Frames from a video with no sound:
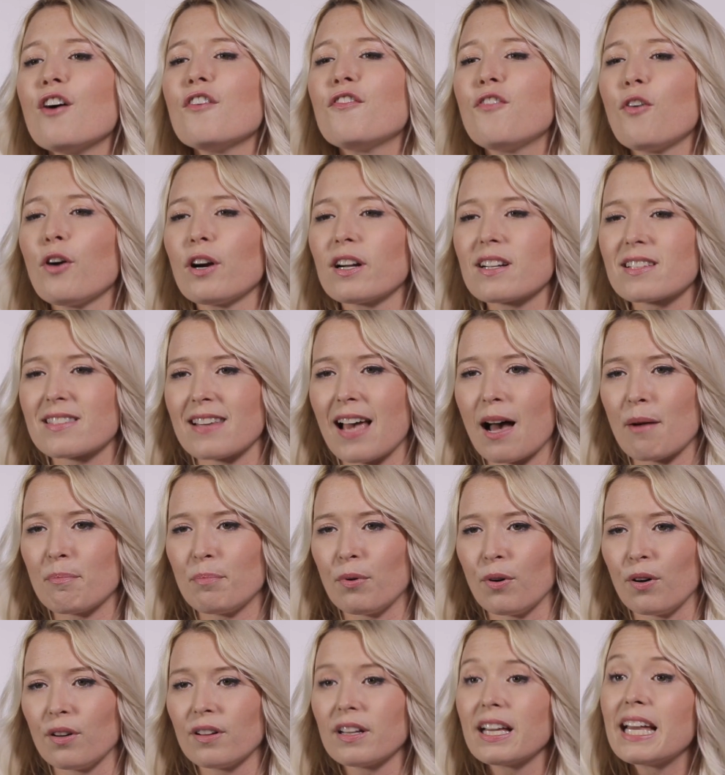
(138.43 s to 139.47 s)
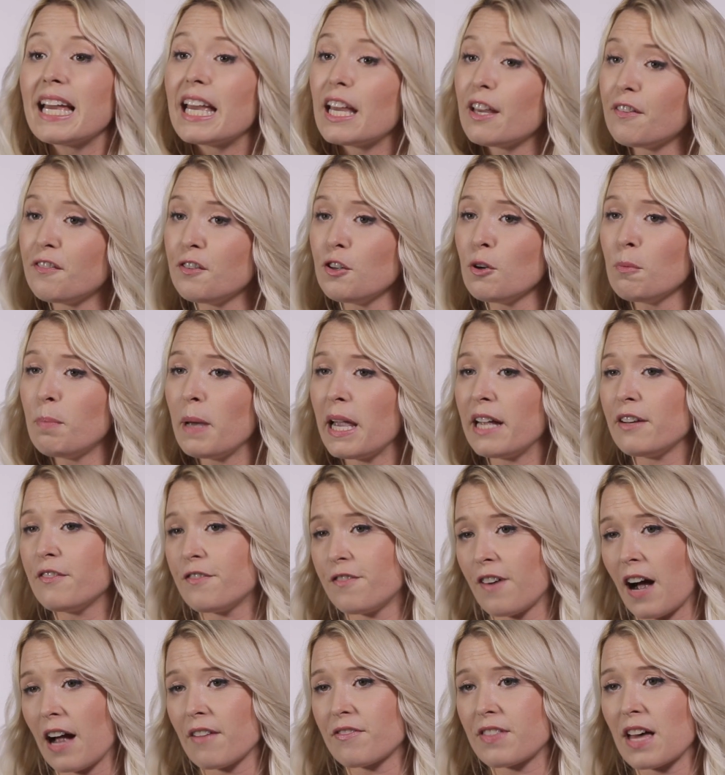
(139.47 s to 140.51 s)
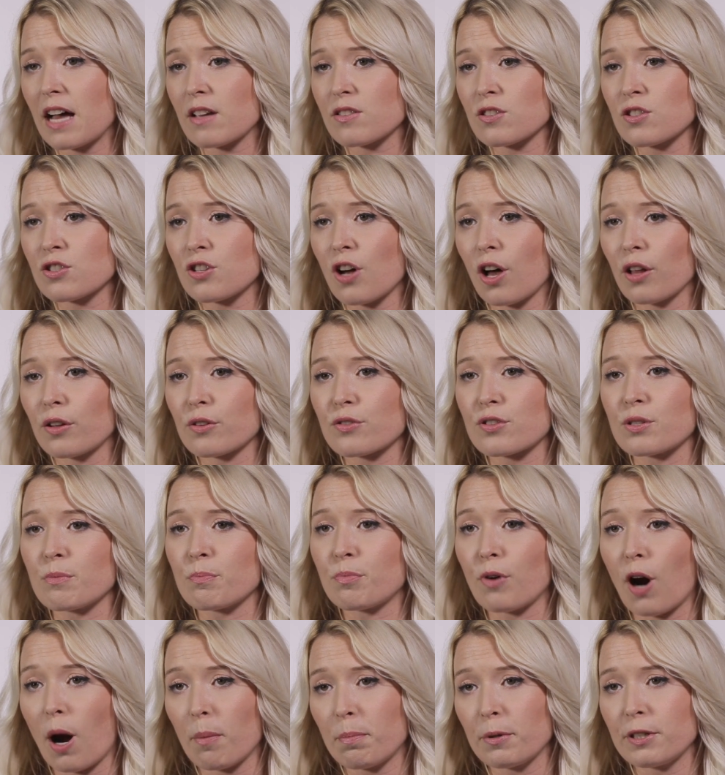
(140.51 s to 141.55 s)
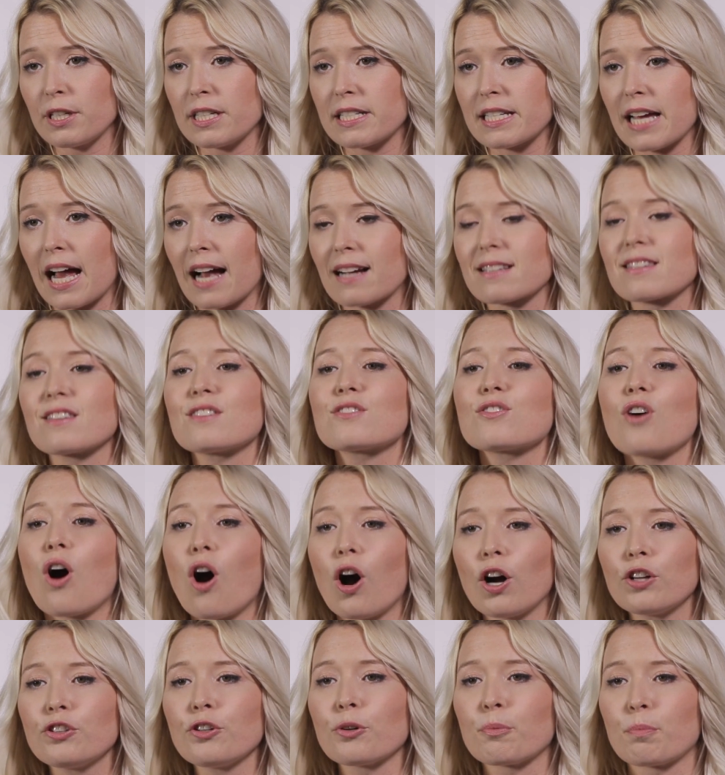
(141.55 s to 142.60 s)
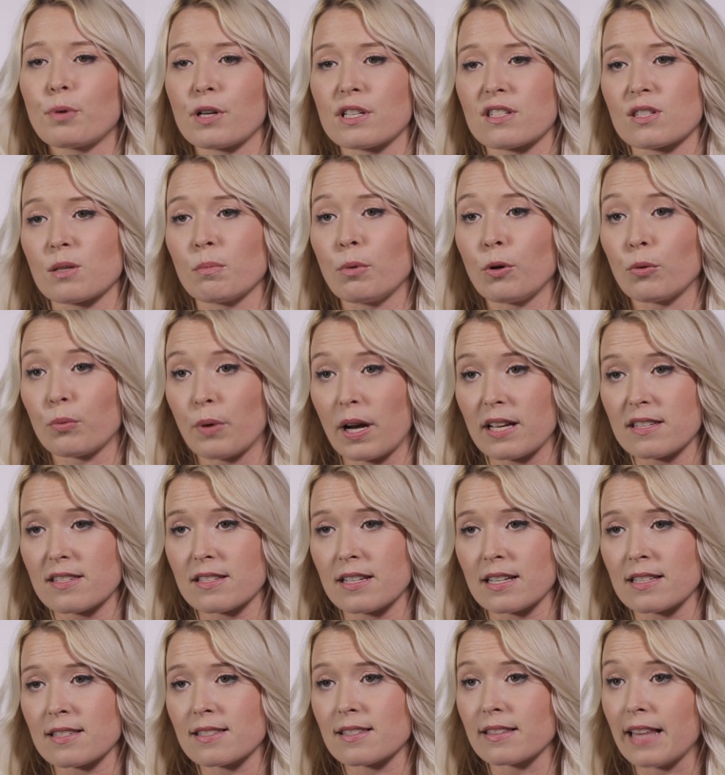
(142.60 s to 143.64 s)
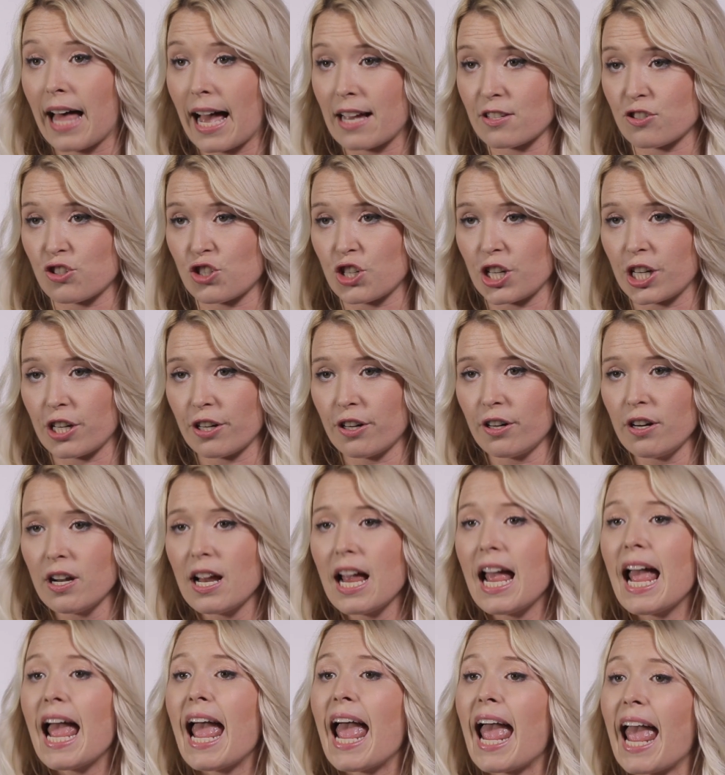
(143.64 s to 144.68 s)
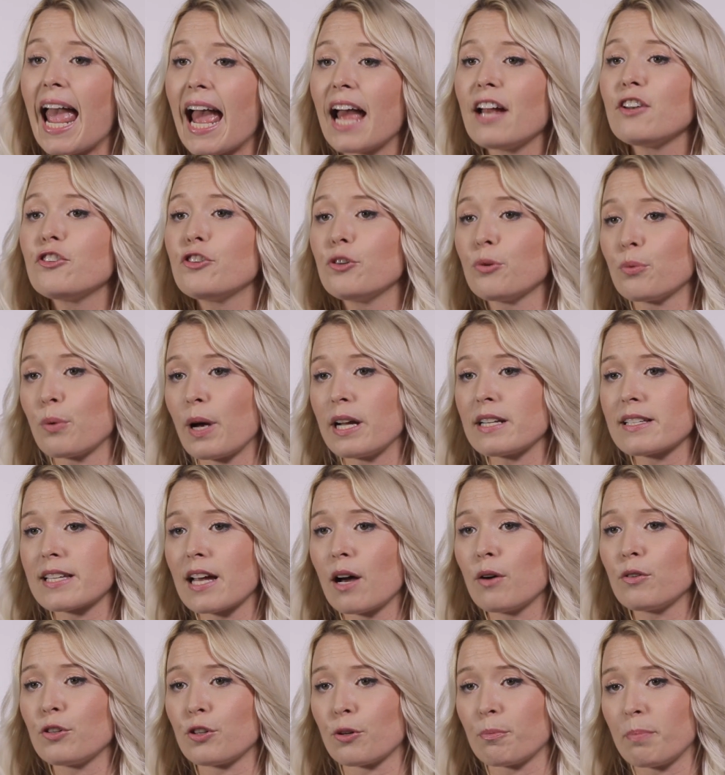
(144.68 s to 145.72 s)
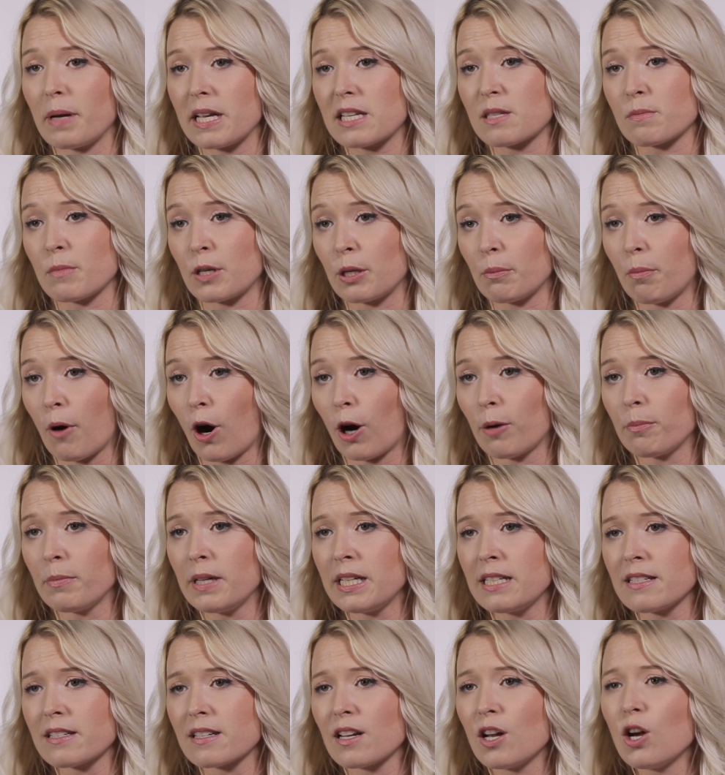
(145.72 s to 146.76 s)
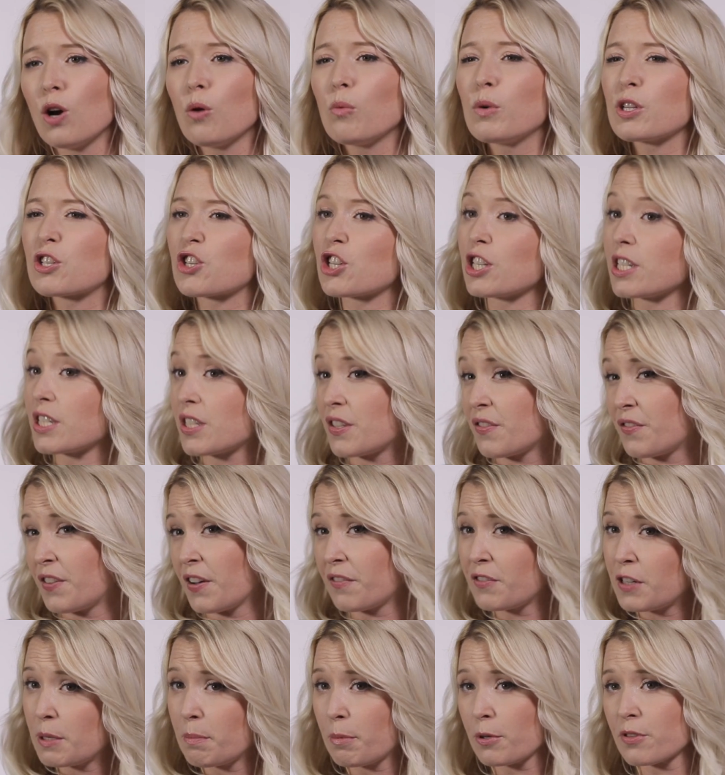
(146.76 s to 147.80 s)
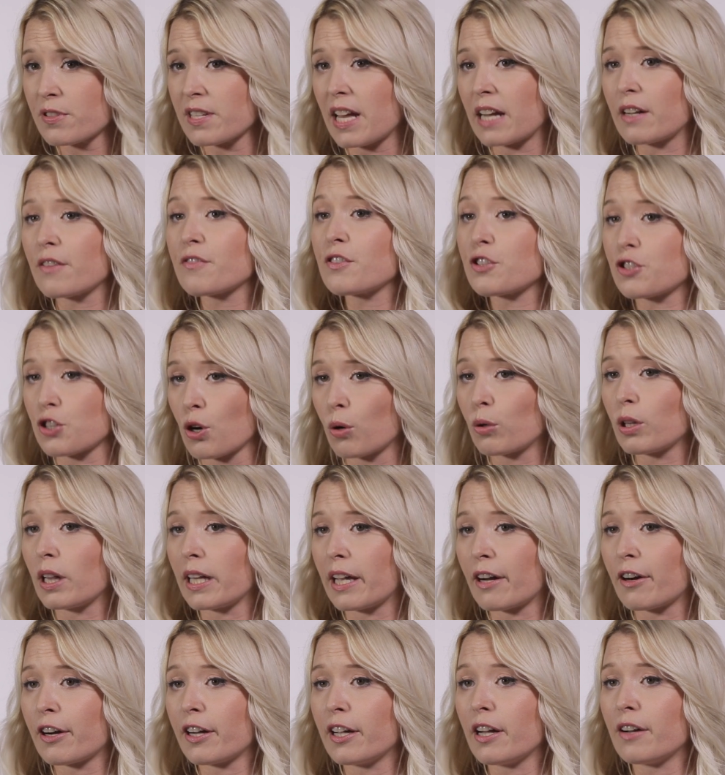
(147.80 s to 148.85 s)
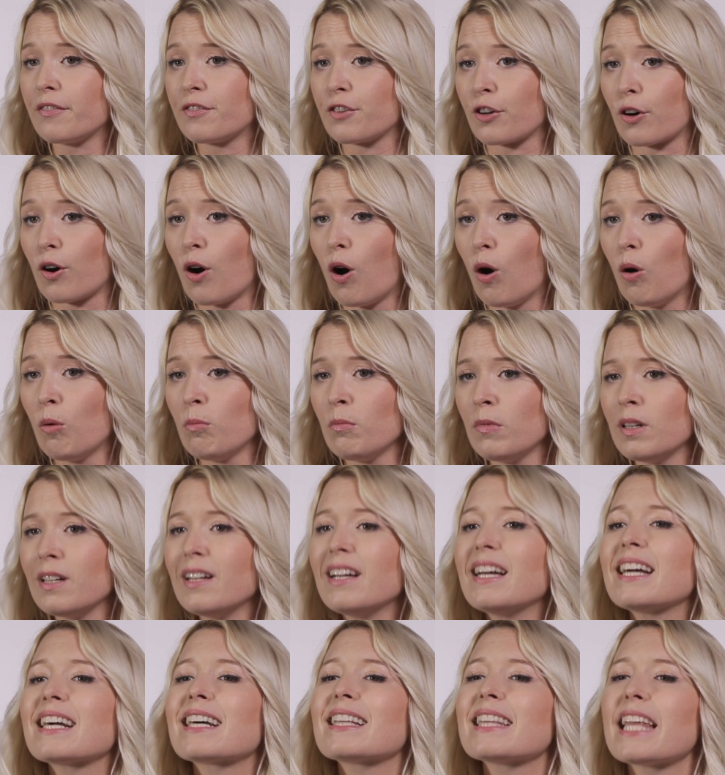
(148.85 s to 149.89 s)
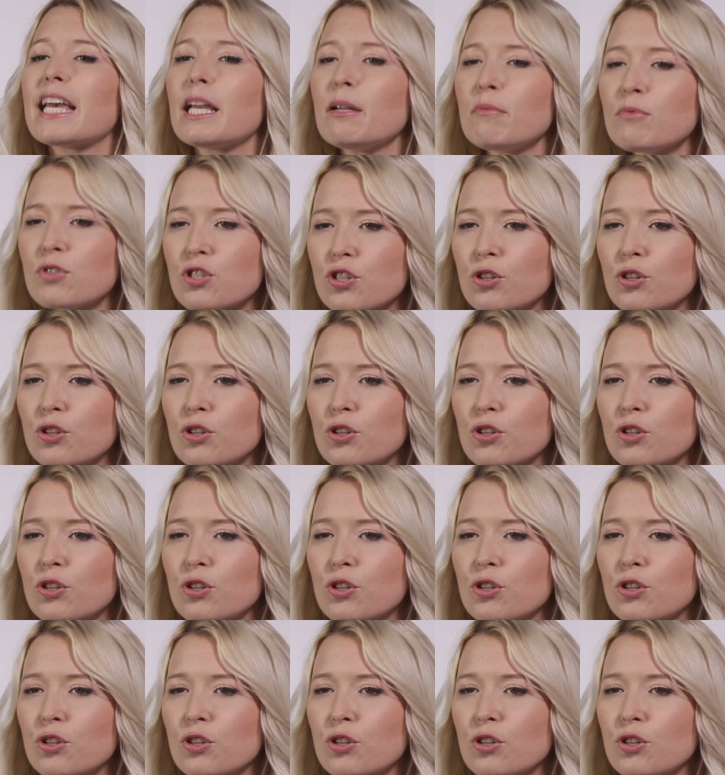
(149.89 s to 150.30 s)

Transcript: For example, if you paid $5,000 in property taxes on your principal residence last year and you rent out your basement apartment, which is 50% of the total area of your home, claim